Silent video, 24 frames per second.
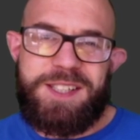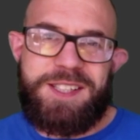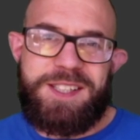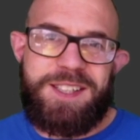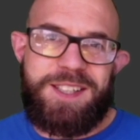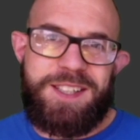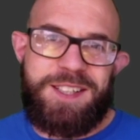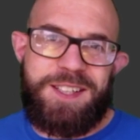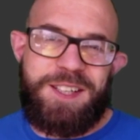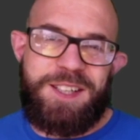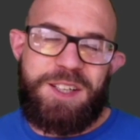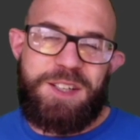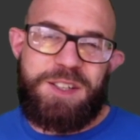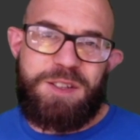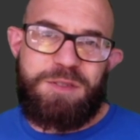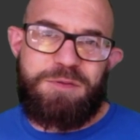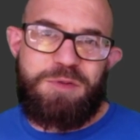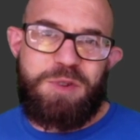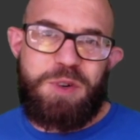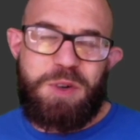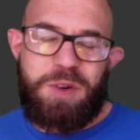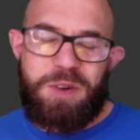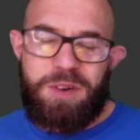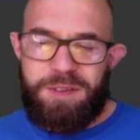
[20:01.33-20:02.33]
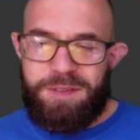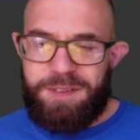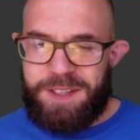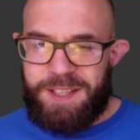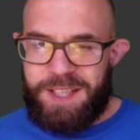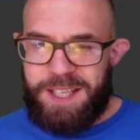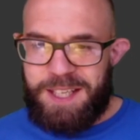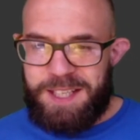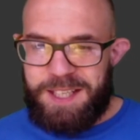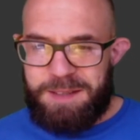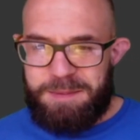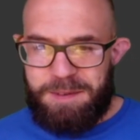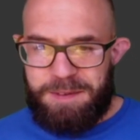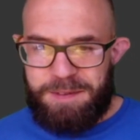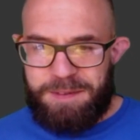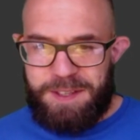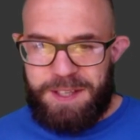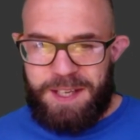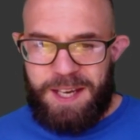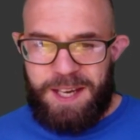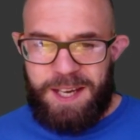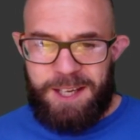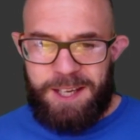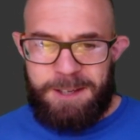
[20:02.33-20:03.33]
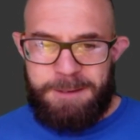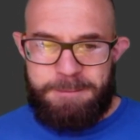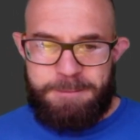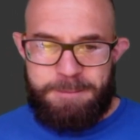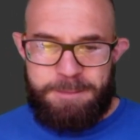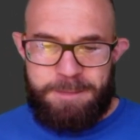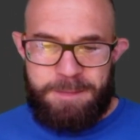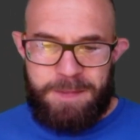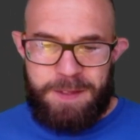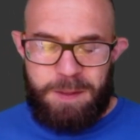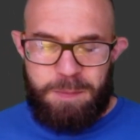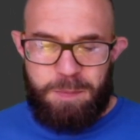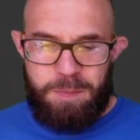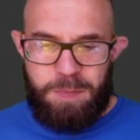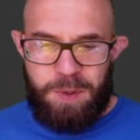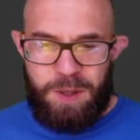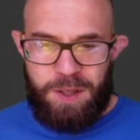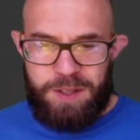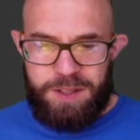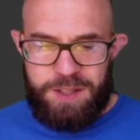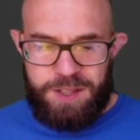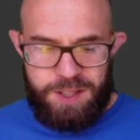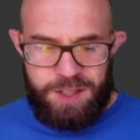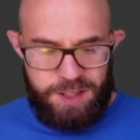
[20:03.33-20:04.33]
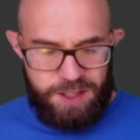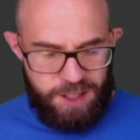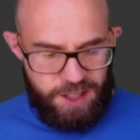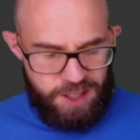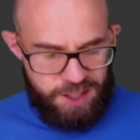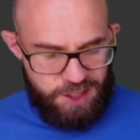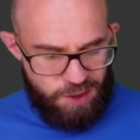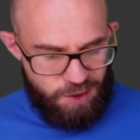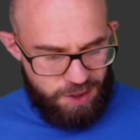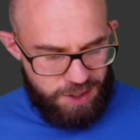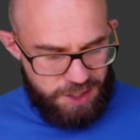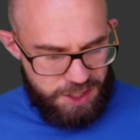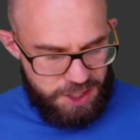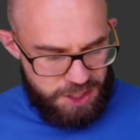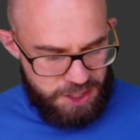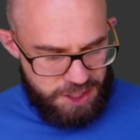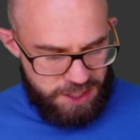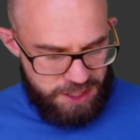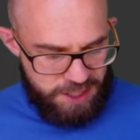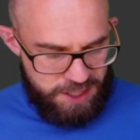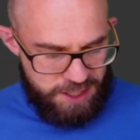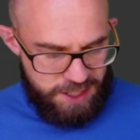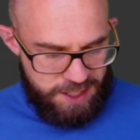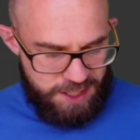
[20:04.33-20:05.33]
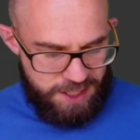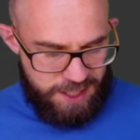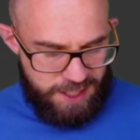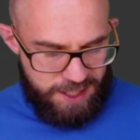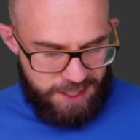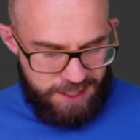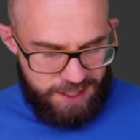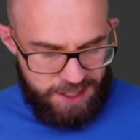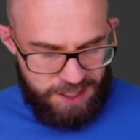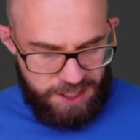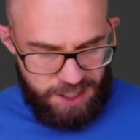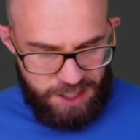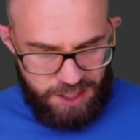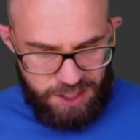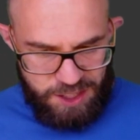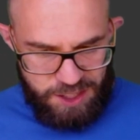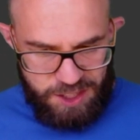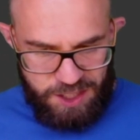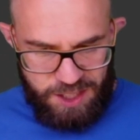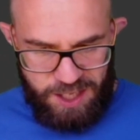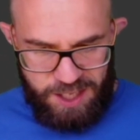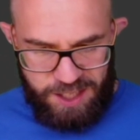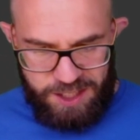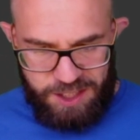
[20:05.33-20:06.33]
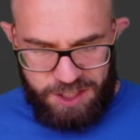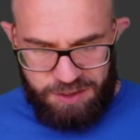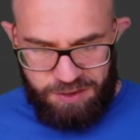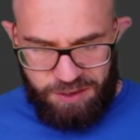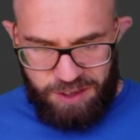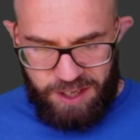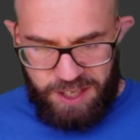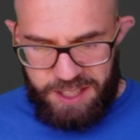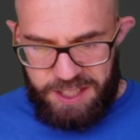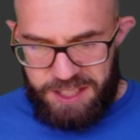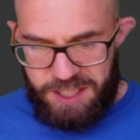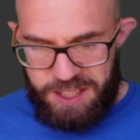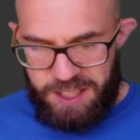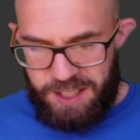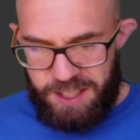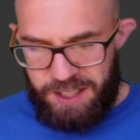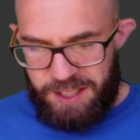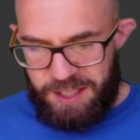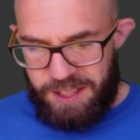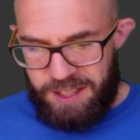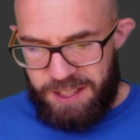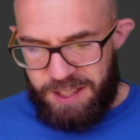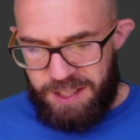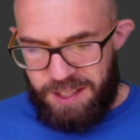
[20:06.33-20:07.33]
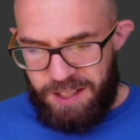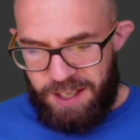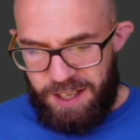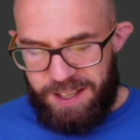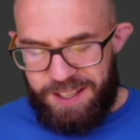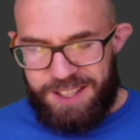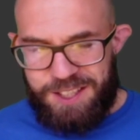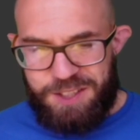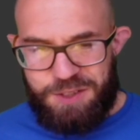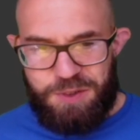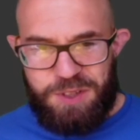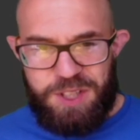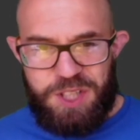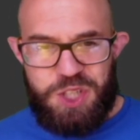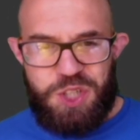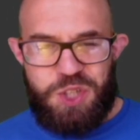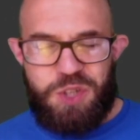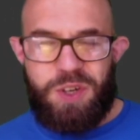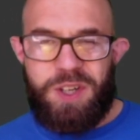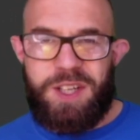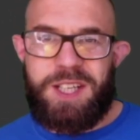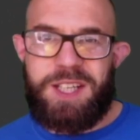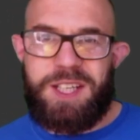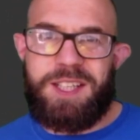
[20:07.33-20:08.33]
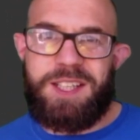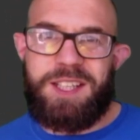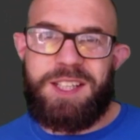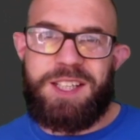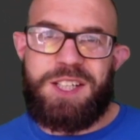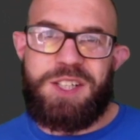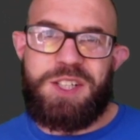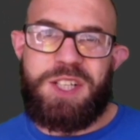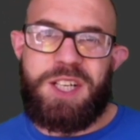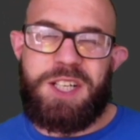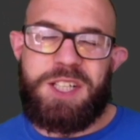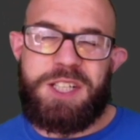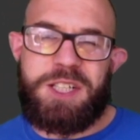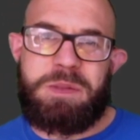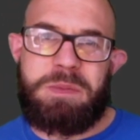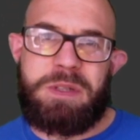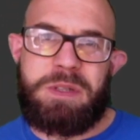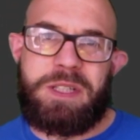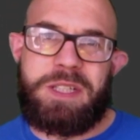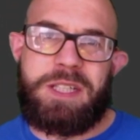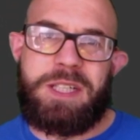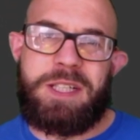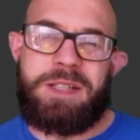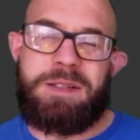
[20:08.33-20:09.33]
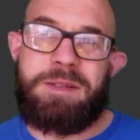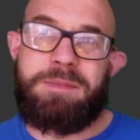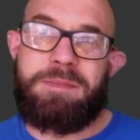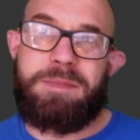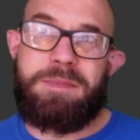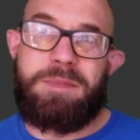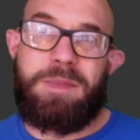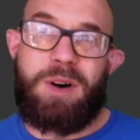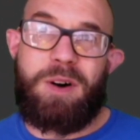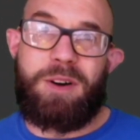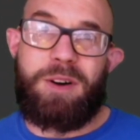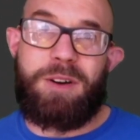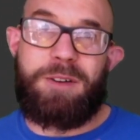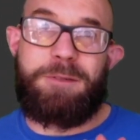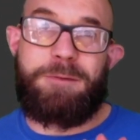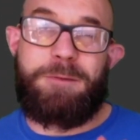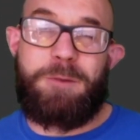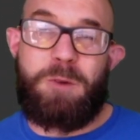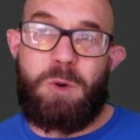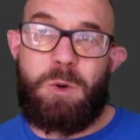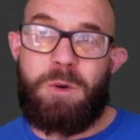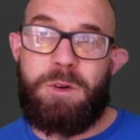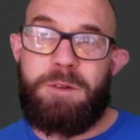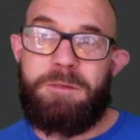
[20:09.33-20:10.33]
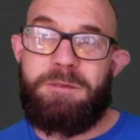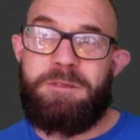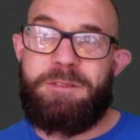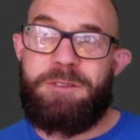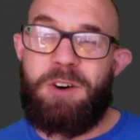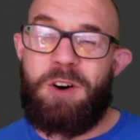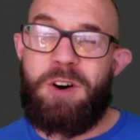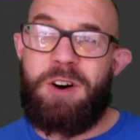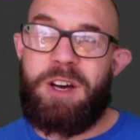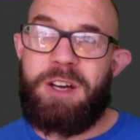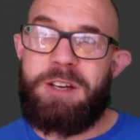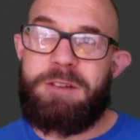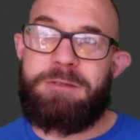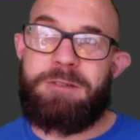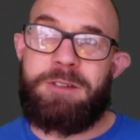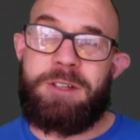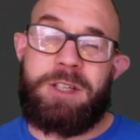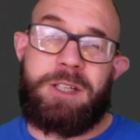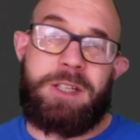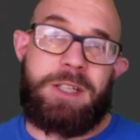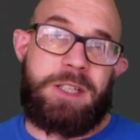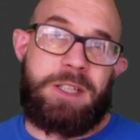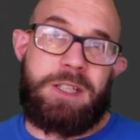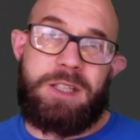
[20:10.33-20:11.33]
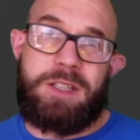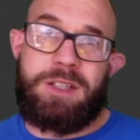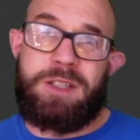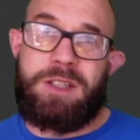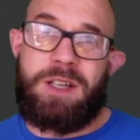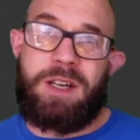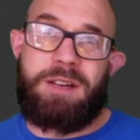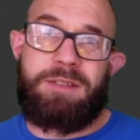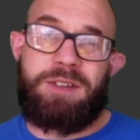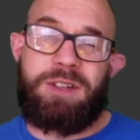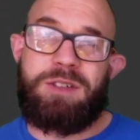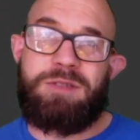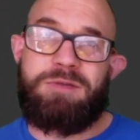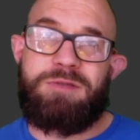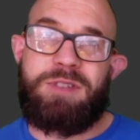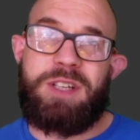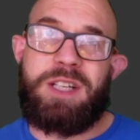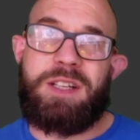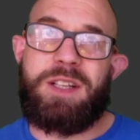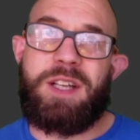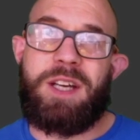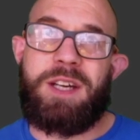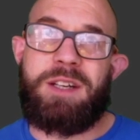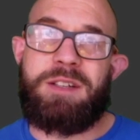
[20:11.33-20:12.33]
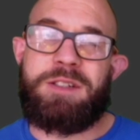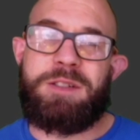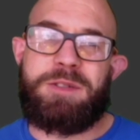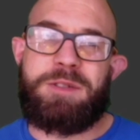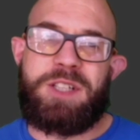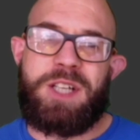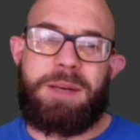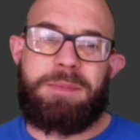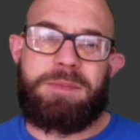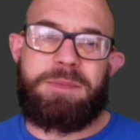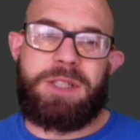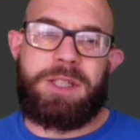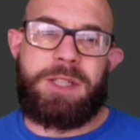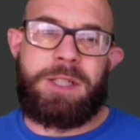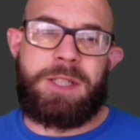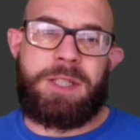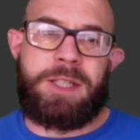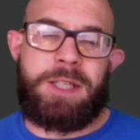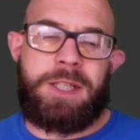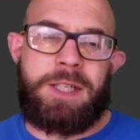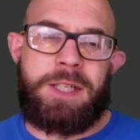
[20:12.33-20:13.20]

the ruler of the kingdom of the air, but God is greater. I think it's really striking in the New Testament in Mark 4 and 5. And do have a read of those chapters,